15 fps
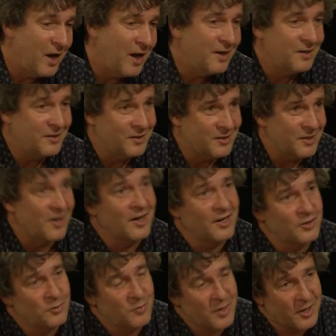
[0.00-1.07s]
had a desire
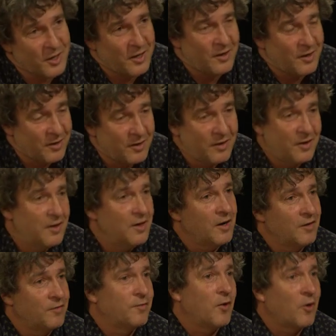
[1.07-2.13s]
to work in a
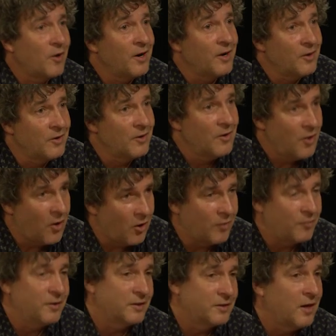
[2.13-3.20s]
foreign
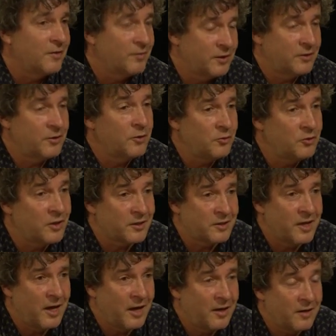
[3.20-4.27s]
office, others who
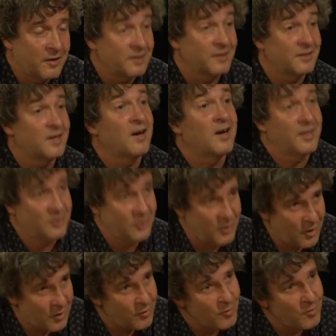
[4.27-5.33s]
just had a desire to
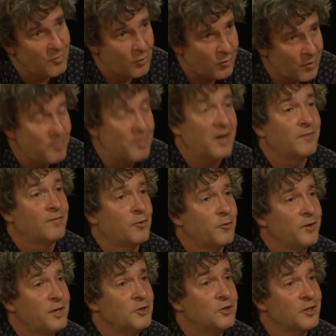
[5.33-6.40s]
know more about the
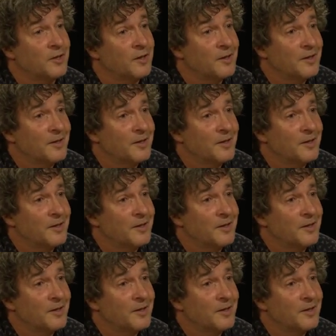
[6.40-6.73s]
region.